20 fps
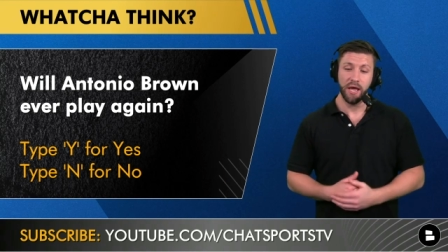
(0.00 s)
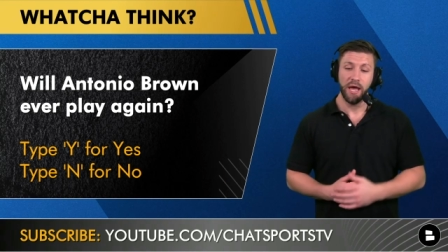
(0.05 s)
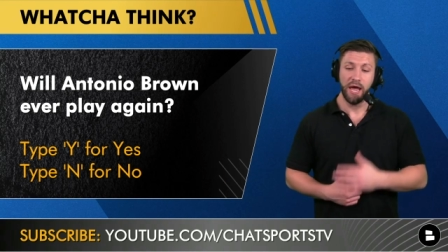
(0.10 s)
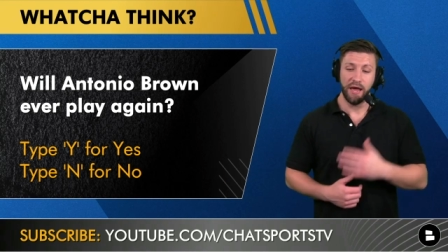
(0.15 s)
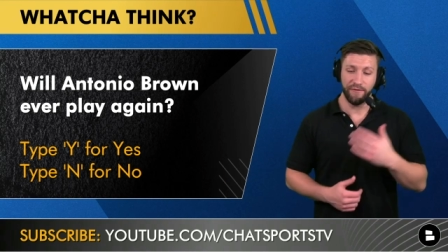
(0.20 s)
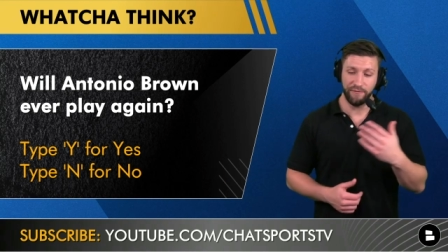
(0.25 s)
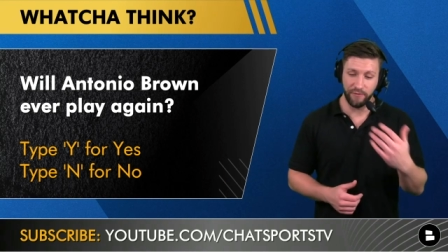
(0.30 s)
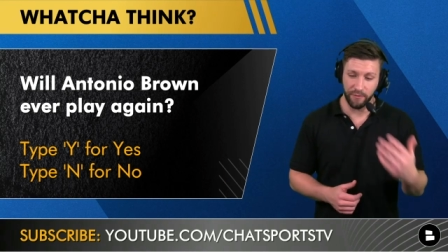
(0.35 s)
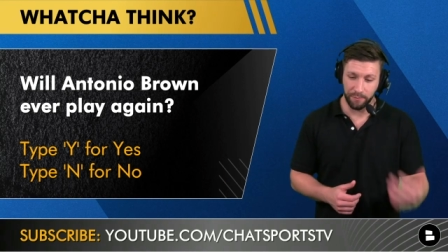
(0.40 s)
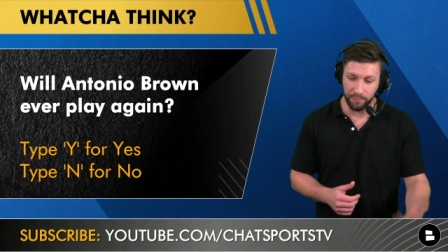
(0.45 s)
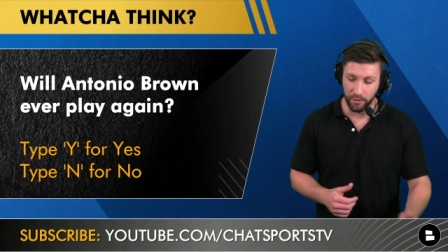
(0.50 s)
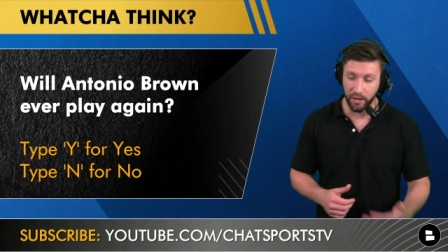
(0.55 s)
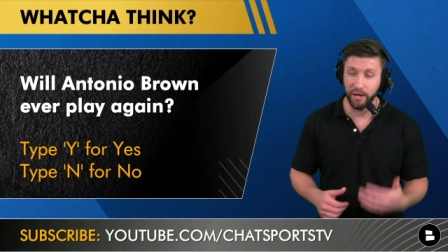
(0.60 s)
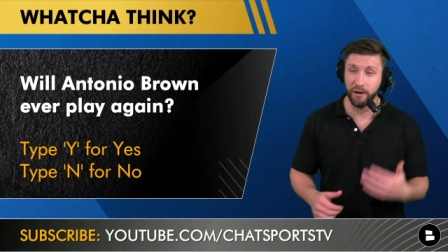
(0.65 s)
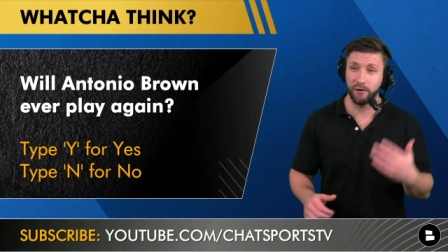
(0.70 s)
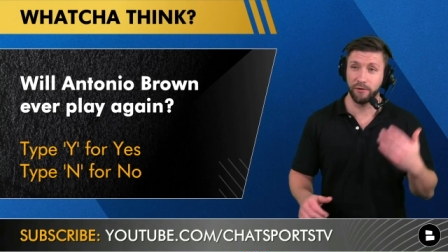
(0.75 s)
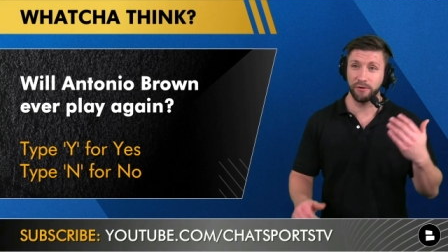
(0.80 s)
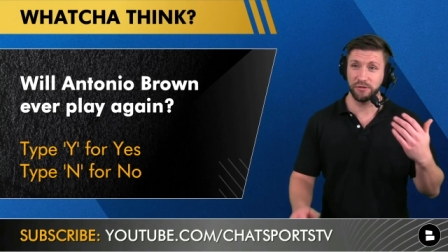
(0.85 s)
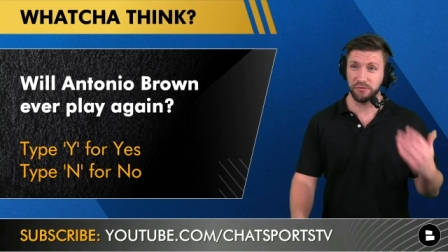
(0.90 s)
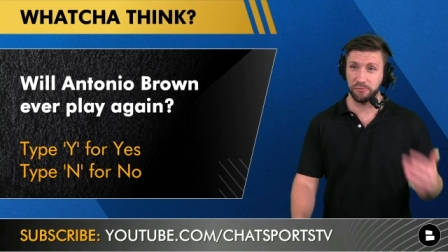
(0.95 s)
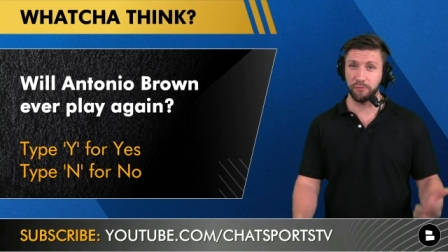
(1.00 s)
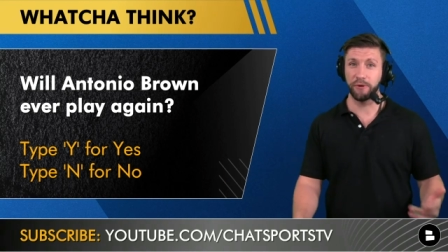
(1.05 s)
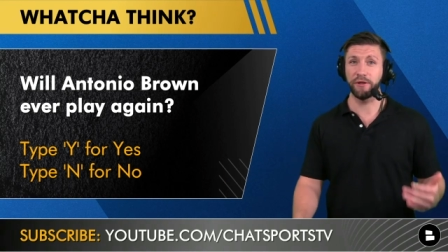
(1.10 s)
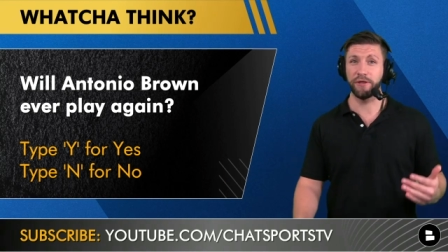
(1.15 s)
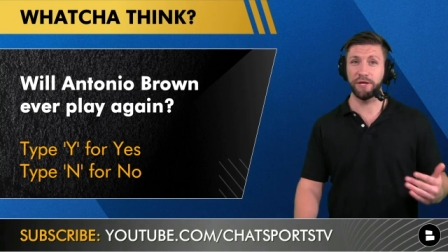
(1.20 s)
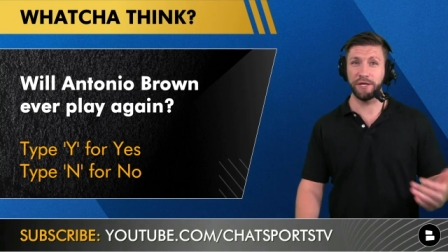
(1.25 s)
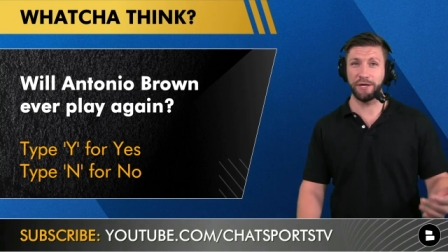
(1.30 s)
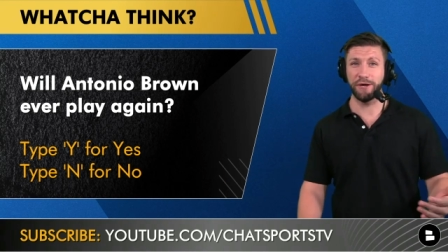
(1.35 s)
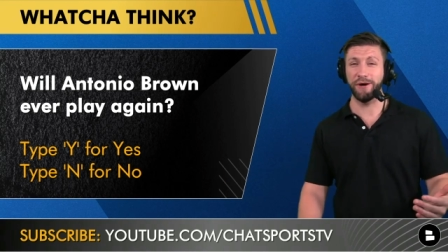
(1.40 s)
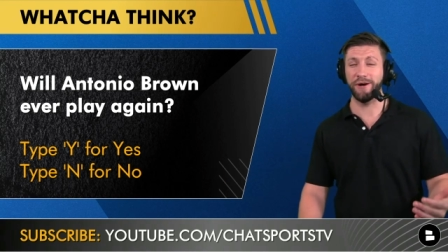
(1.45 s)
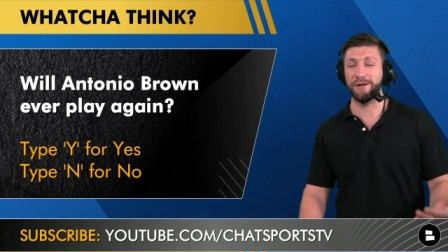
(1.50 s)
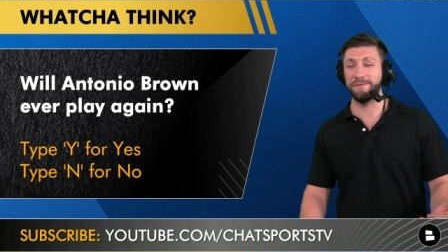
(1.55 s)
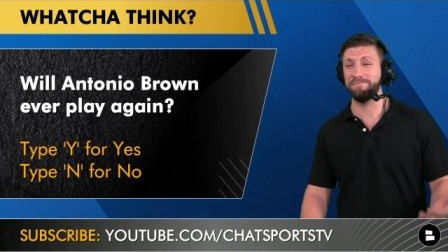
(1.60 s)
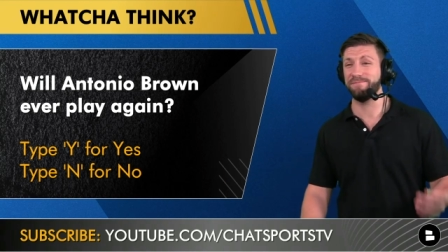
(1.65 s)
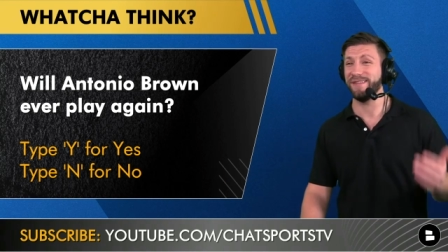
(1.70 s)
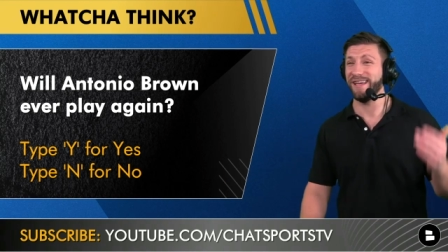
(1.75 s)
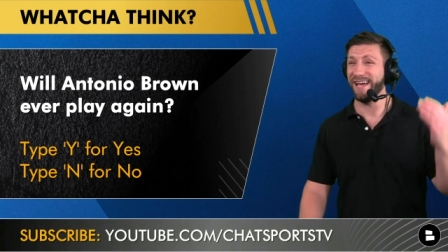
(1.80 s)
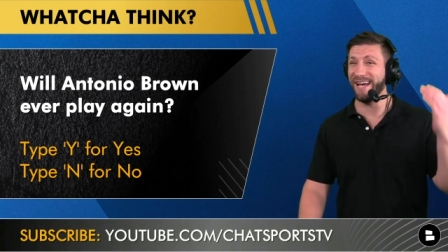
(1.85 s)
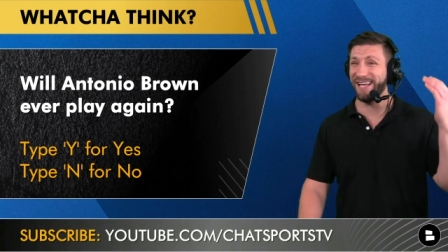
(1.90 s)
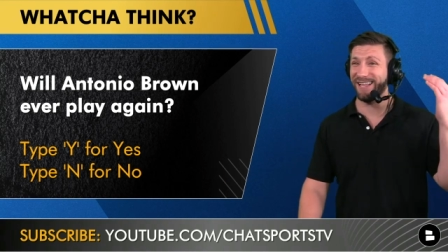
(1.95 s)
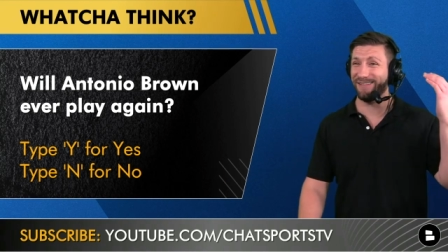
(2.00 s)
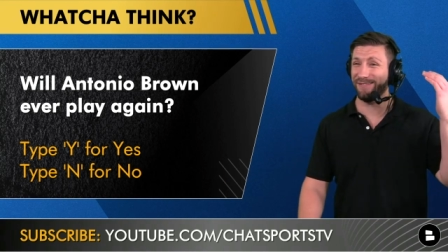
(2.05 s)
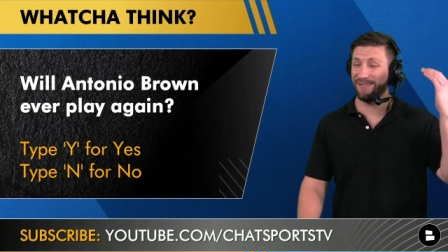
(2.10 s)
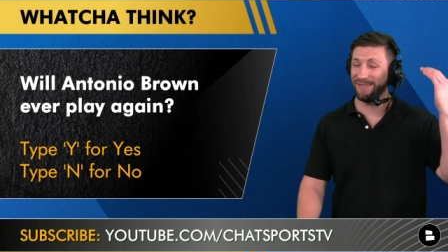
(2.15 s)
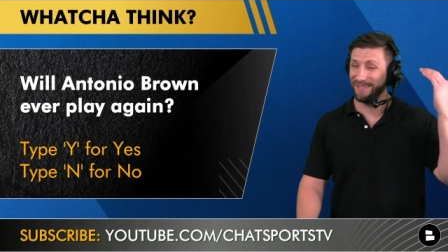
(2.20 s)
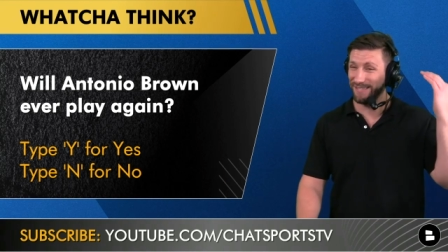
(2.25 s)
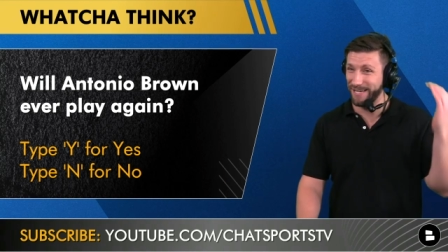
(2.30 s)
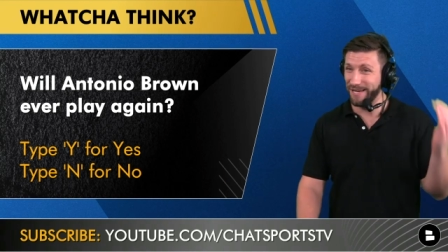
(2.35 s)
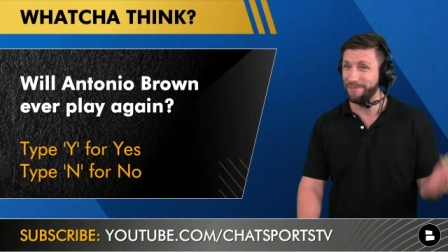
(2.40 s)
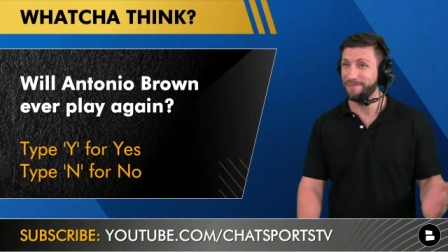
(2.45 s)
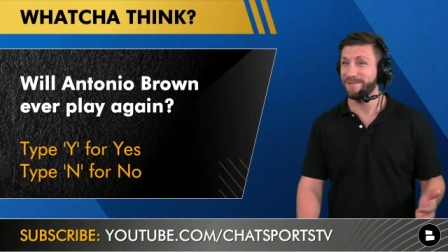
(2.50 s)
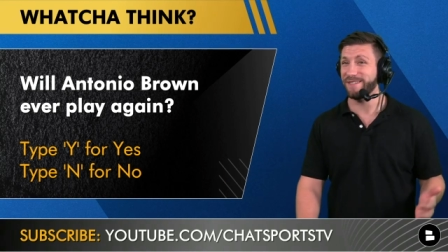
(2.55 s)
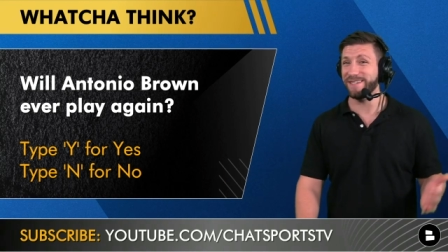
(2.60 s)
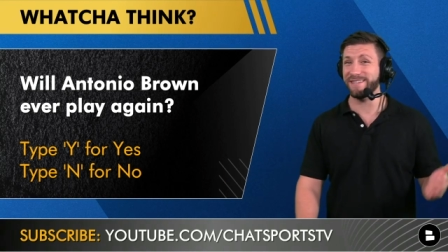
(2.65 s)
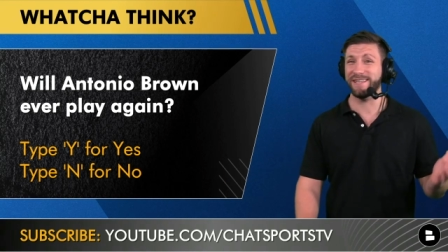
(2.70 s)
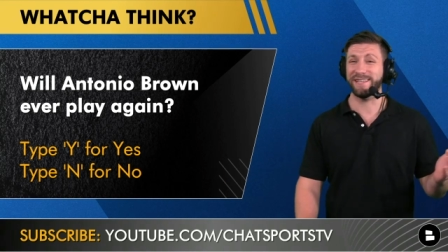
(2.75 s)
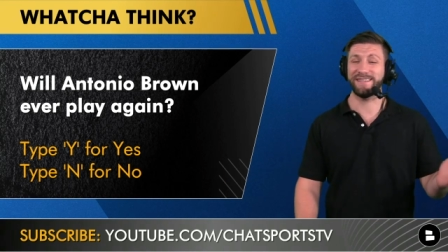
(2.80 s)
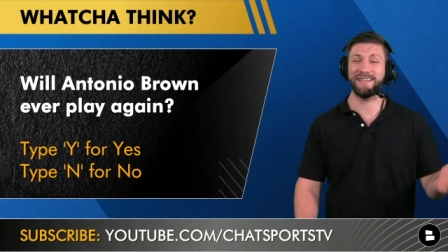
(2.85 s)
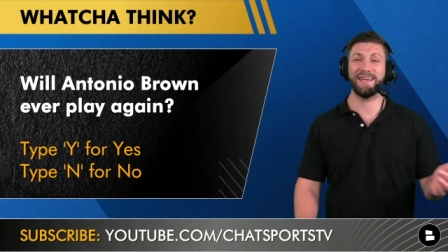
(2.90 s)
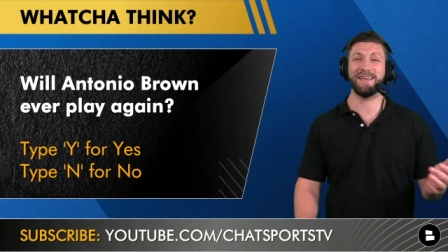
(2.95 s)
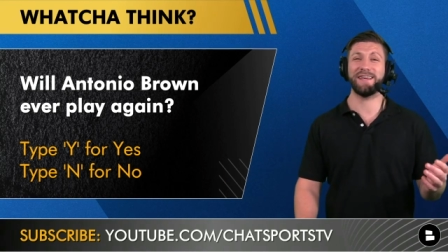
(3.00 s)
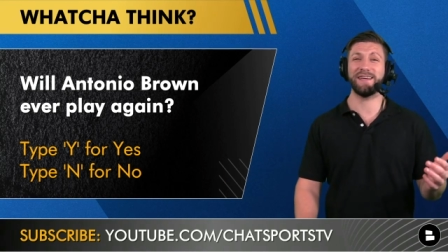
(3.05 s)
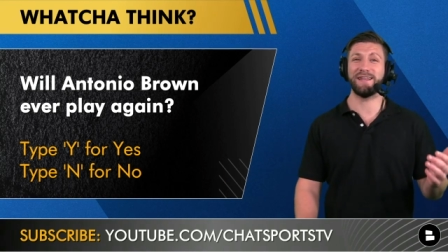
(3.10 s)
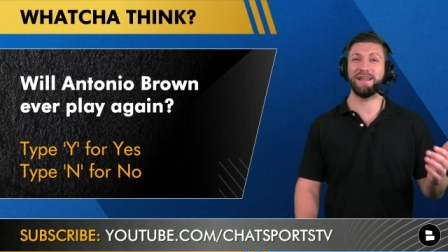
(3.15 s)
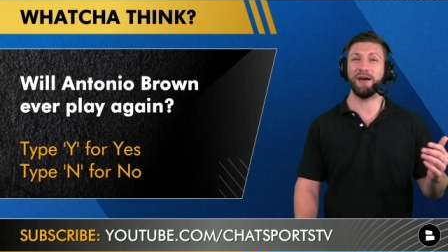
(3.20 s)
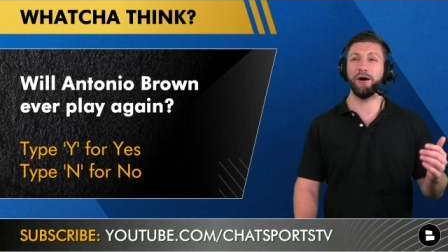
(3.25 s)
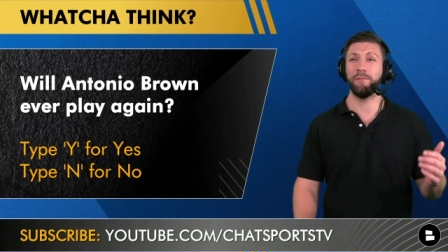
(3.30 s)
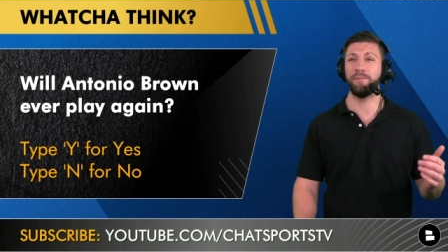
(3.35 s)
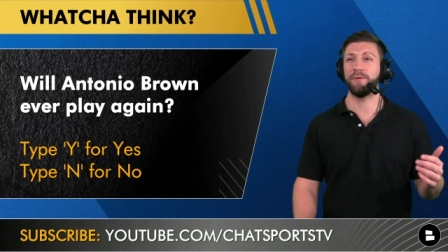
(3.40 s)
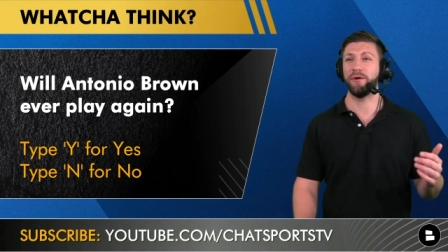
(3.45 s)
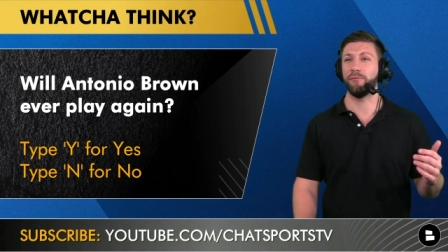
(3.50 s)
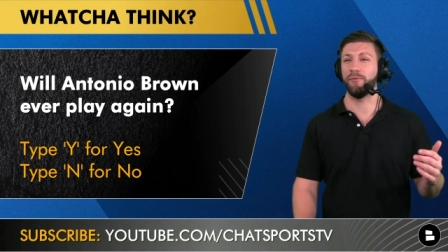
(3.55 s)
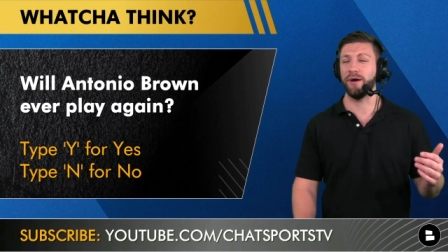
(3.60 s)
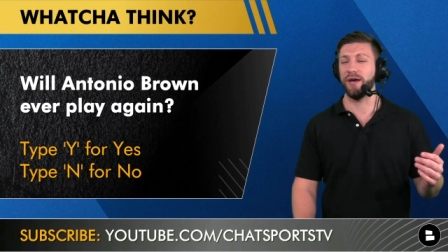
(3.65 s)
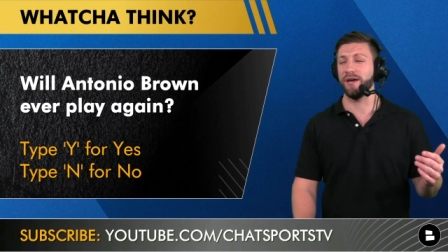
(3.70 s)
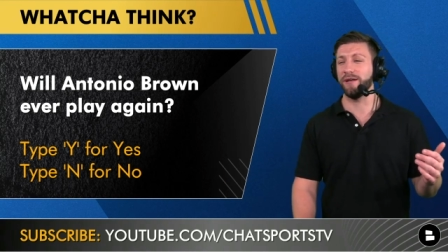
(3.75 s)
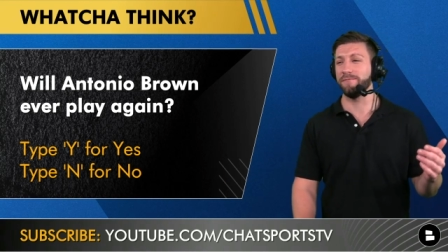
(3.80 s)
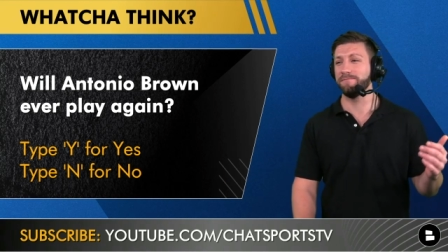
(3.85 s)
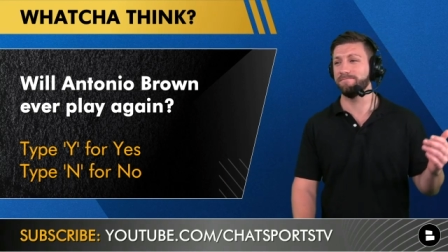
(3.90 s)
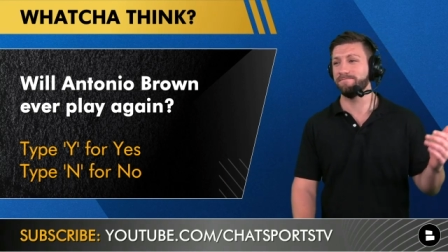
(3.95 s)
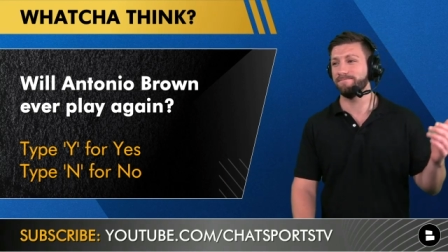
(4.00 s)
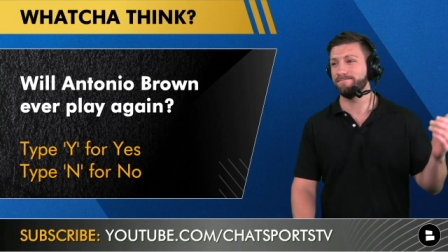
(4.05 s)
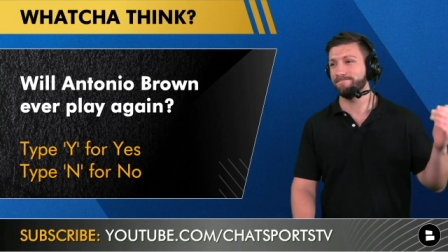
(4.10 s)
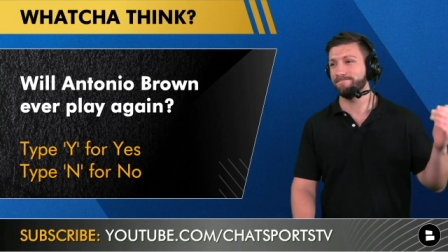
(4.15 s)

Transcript: If a player is really good and teams think that they can help you win,